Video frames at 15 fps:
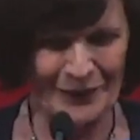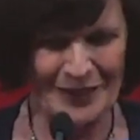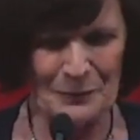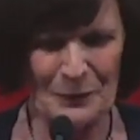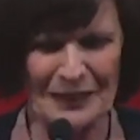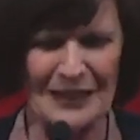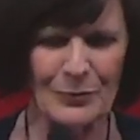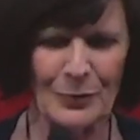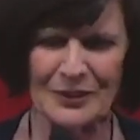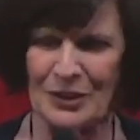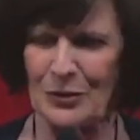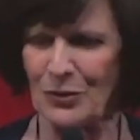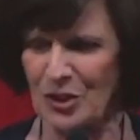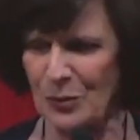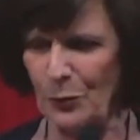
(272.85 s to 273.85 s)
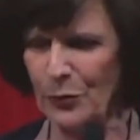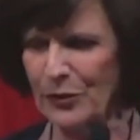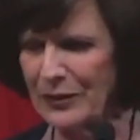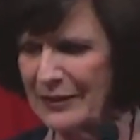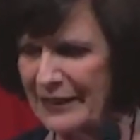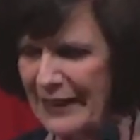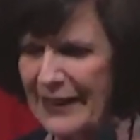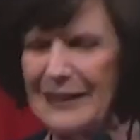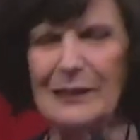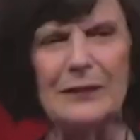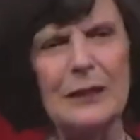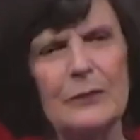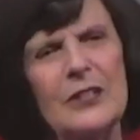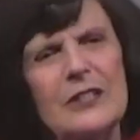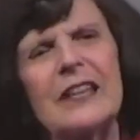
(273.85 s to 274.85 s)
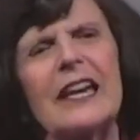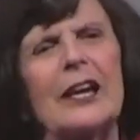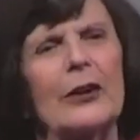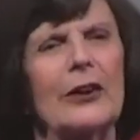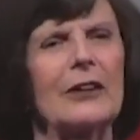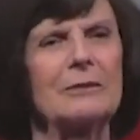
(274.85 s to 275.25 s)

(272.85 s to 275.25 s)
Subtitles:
But I wanted to use the word that I love is care.